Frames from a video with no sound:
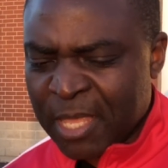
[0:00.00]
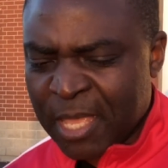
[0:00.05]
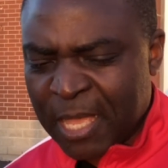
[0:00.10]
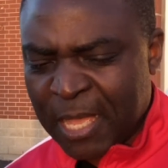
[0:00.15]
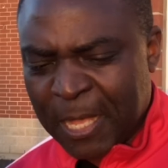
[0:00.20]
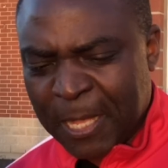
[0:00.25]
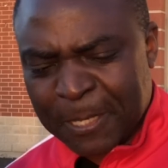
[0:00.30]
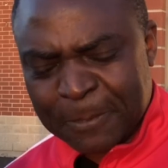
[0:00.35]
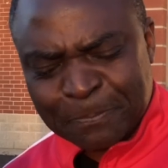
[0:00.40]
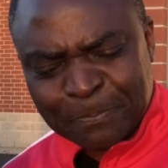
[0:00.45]

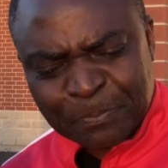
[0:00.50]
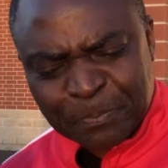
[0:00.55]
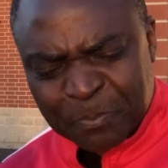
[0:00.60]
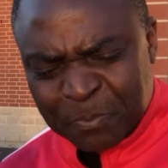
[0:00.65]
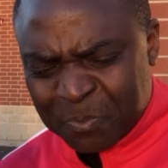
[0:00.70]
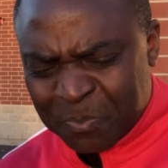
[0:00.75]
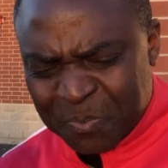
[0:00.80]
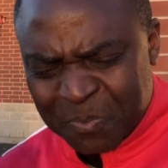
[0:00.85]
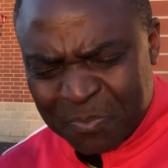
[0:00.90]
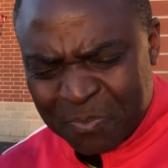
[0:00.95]

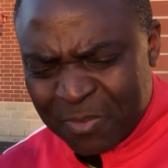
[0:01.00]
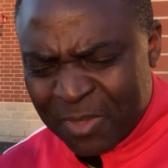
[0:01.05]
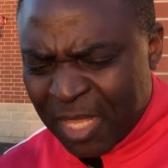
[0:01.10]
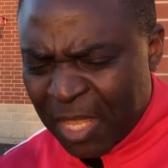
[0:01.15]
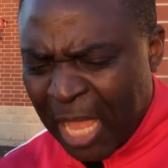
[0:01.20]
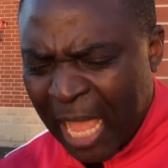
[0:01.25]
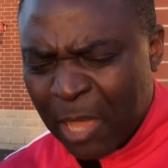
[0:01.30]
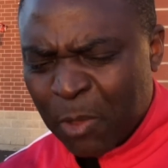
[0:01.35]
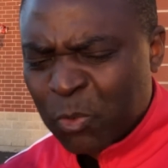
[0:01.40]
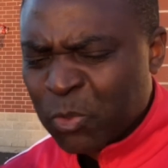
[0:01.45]

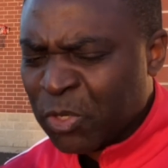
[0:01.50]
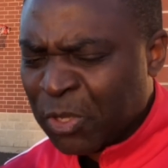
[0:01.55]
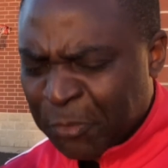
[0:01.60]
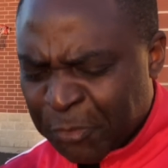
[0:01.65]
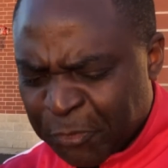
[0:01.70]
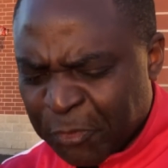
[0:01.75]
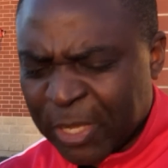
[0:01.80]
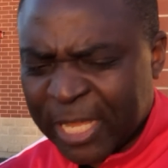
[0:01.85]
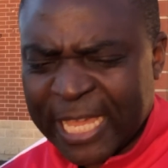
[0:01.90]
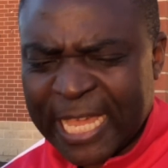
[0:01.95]
I will not
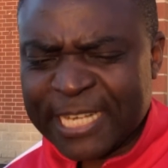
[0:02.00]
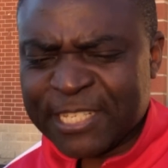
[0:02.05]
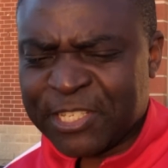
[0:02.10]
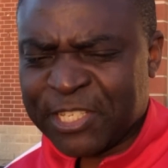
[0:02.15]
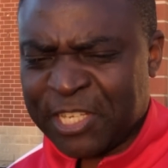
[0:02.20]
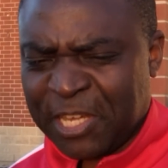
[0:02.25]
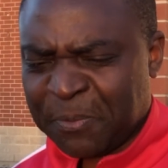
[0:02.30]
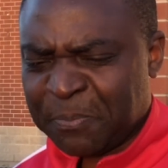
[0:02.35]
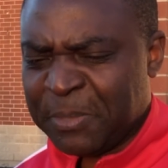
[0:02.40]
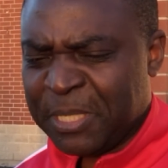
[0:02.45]
forget
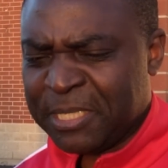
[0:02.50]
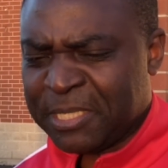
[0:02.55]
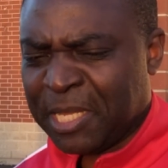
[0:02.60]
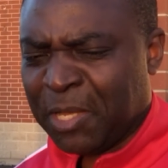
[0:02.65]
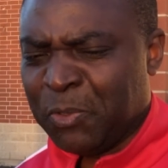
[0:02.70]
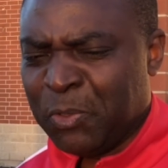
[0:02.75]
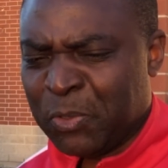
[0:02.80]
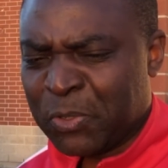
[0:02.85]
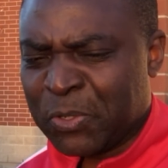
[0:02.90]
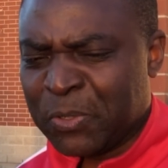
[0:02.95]
Sheikh
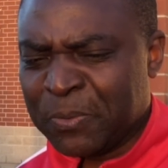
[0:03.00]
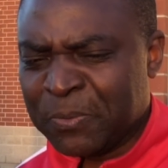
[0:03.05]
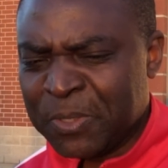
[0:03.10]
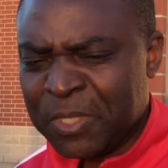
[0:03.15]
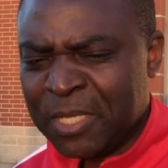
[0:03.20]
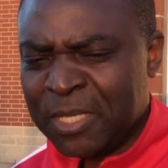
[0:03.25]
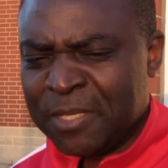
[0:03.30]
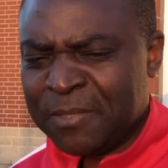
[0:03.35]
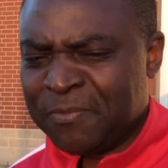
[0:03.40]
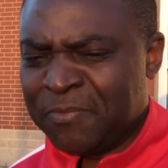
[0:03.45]
Mentauro.
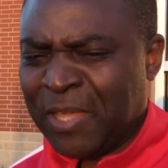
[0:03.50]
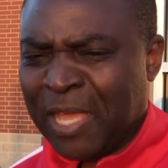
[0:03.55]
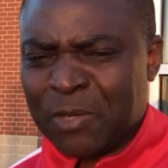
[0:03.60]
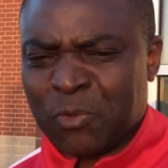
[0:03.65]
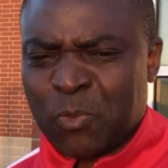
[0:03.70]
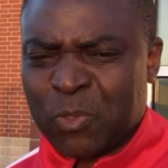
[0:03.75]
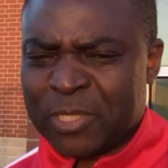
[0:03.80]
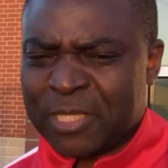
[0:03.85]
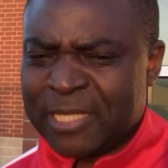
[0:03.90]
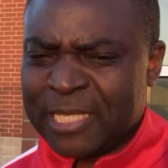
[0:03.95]
That
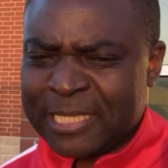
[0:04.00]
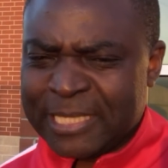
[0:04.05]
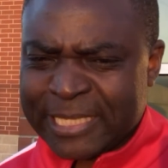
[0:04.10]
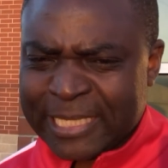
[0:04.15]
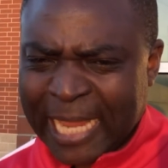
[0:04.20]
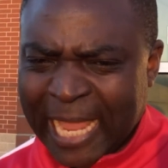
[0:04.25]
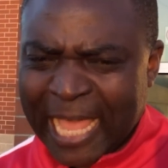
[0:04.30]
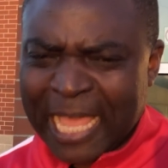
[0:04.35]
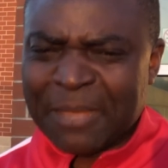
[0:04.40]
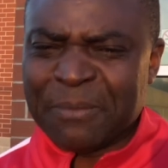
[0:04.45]
was the
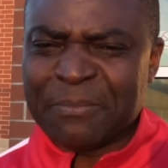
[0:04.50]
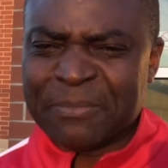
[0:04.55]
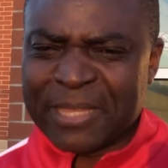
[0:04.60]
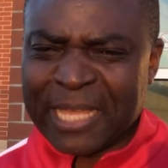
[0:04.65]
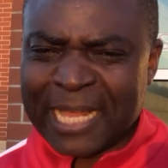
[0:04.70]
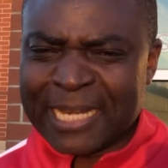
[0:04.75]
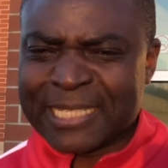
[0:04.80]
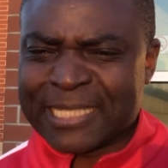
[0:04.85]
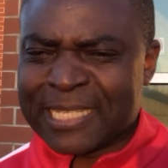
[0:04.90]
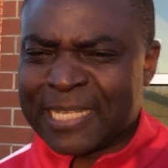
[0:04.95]
time
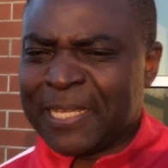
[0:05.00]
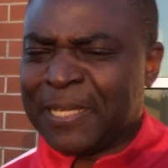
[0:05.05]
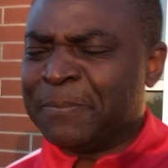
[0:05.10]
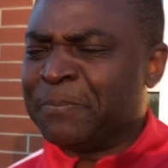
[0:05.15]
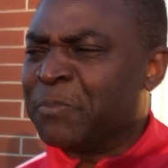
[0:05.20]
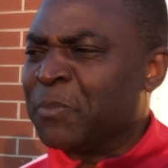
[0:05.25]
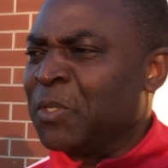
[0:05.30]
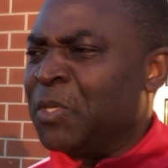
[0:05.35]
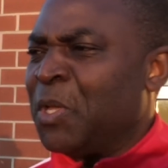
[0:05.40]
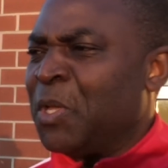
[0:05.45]
that
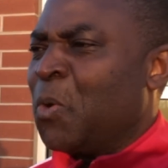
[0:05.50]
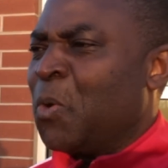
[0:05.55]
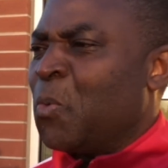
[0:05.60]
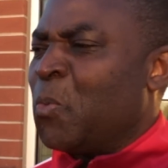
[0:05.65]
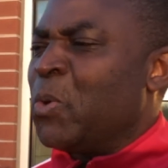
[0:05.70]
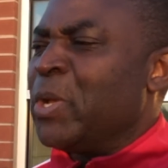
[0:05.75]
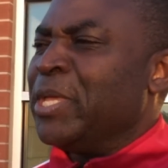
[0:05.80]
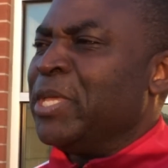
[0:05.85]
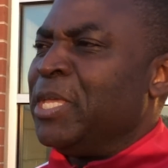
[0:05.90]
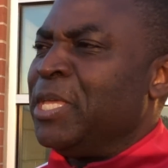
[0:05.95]

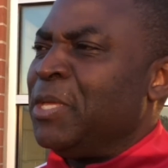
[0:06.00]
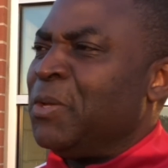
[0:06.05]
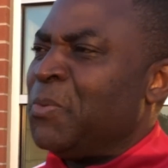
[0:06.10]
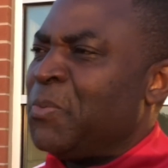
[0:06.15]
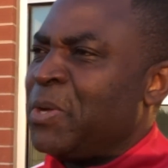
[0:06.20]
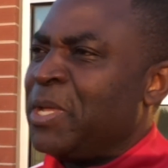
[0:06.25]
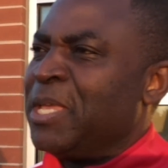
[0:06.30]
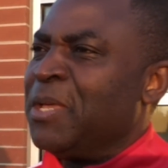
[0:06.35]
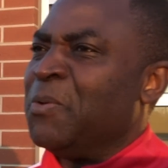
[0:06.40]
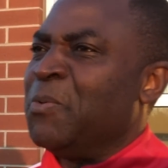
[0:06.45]
we
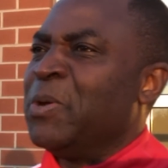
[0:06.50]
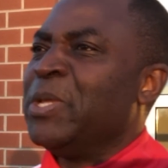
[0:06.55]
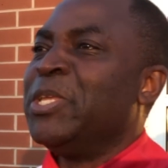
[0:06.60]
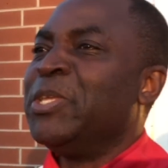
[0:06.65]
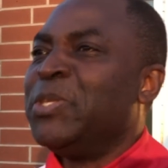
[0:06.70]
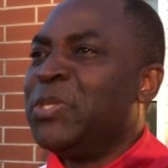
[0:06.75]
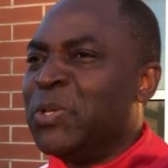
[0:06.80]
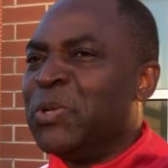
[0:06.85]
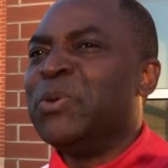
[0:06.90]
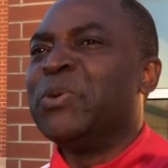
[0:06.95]

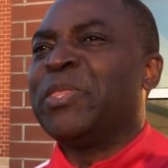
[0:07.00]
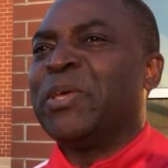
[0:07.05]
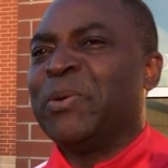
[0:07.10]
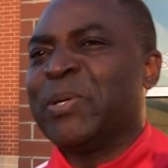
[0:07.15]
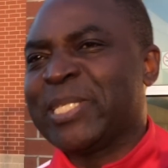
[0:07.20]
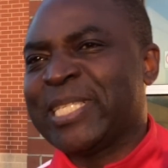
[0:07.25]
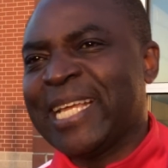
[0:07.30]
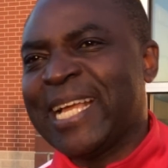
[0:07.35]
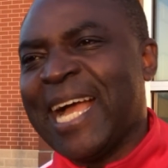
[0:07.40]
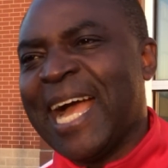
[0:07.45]
knew there
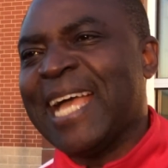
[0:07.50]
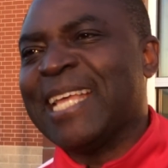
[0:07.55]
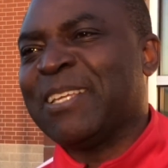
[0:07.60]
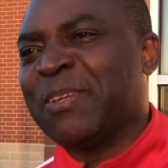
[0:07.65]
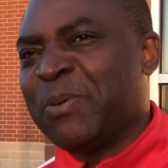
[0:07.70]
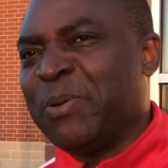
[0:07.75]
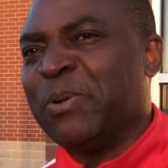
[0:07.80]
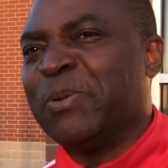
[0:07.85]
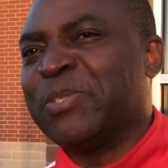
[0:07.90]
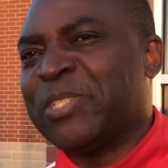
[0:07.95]
was a guy
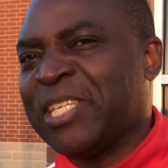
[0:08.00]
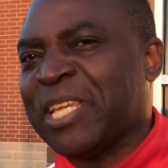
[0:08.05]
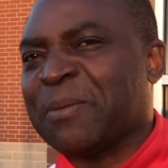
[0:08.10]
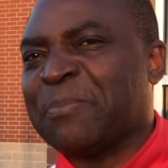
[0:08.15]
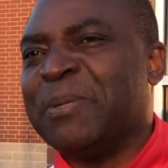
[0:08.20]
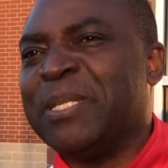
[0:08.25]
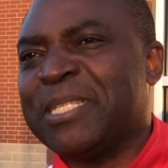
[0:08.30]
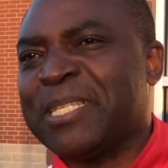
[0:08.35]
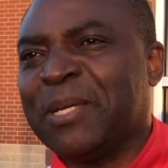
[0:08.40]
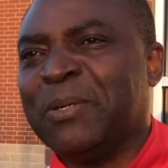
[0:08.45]
called Sheikh
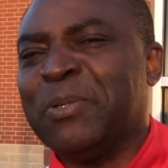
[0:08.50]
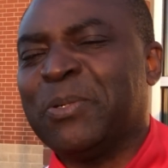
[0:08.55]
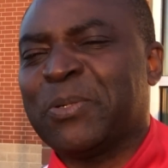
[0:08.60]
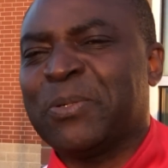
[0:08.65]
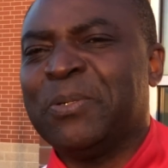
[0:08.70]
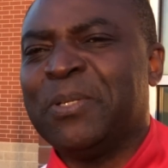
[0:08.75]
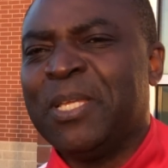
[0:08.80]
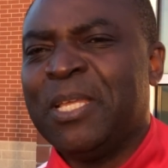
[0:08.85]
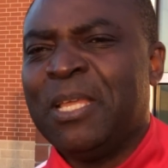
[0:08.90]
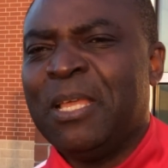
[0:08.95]
Mentauro.